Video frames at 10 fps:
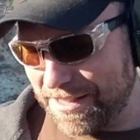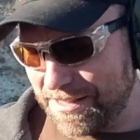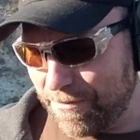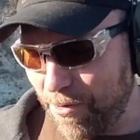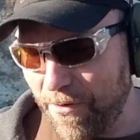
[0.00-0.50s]

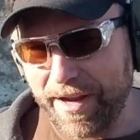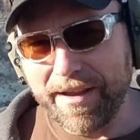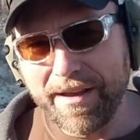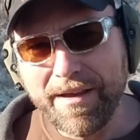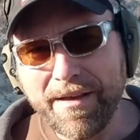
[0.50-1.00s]
6 MOA.
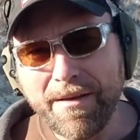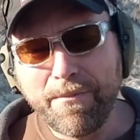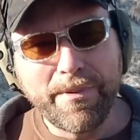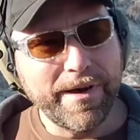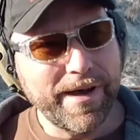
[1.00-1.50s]

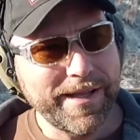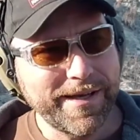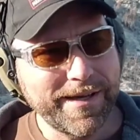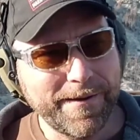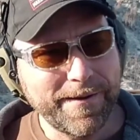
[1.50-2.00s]

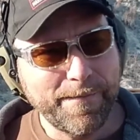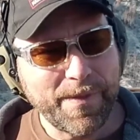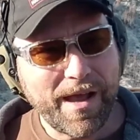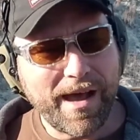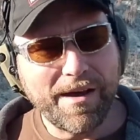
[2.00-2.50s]
But
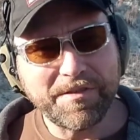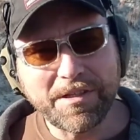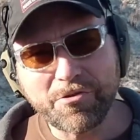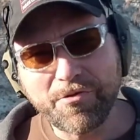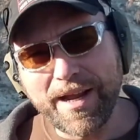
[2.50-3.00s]
after
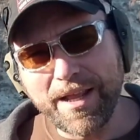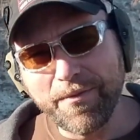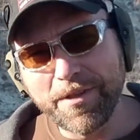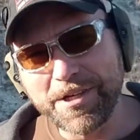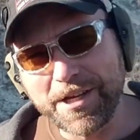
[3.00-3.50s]
the training
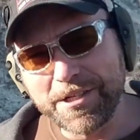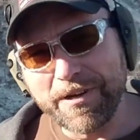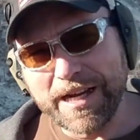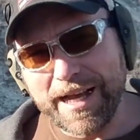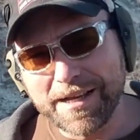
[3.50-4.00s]
with the JJ
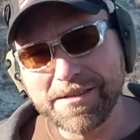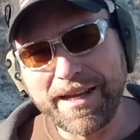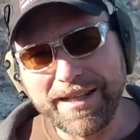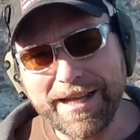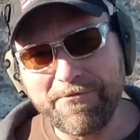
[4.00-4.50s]
Rakaza
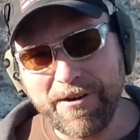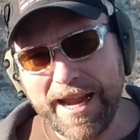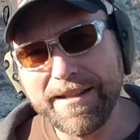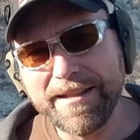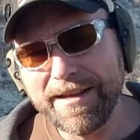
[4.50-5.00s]
in that
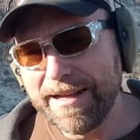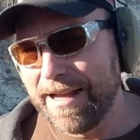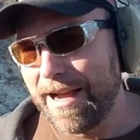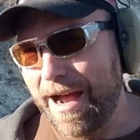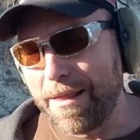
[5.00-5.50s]
rain,
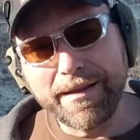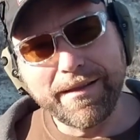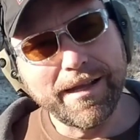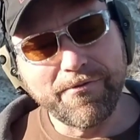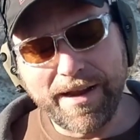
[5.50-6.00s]
I
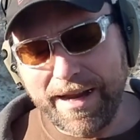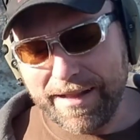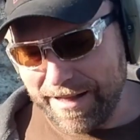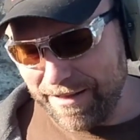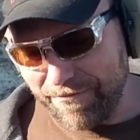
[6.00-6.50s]
think that
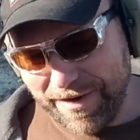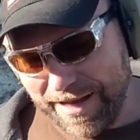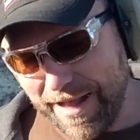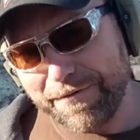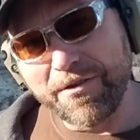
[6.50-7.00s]
rain, I didn't,
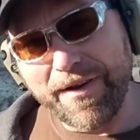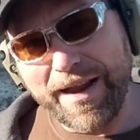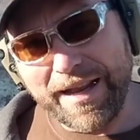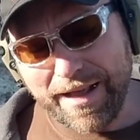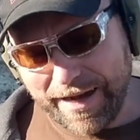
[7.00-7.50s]
and after the
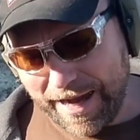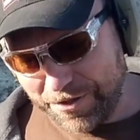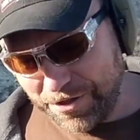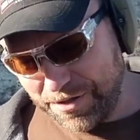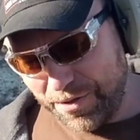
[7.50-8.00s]
rain, I kind
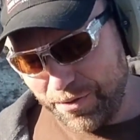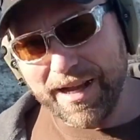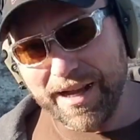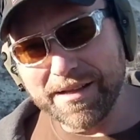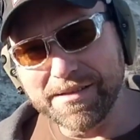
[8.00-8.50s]
of just threw the
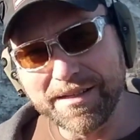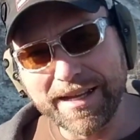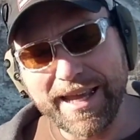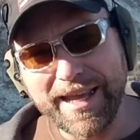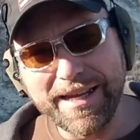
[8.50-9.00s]
guns in the
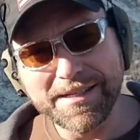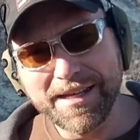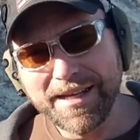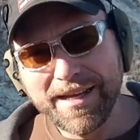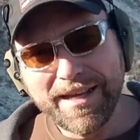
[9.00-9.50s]
case
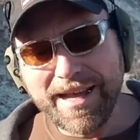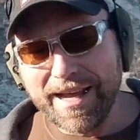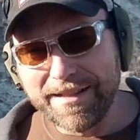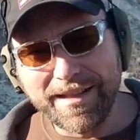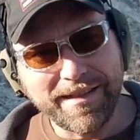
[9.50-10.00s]

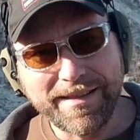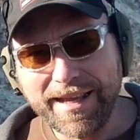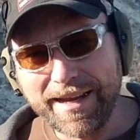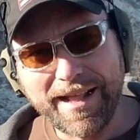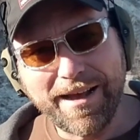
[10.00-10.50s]
and didn't
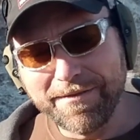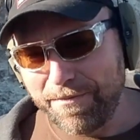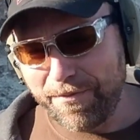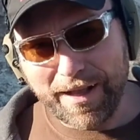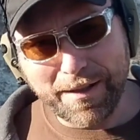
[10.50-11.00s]
take it out
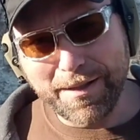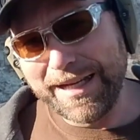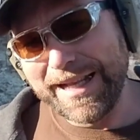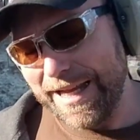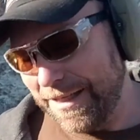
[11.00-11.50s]
for like
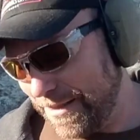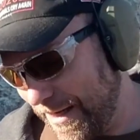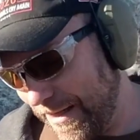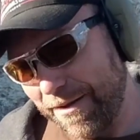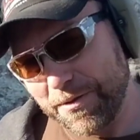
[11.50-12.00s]
3 days,
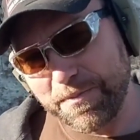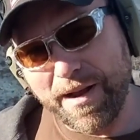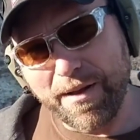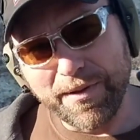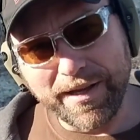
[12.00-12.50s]
and that was
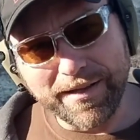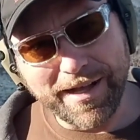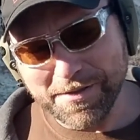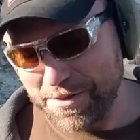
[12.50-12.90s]
probably not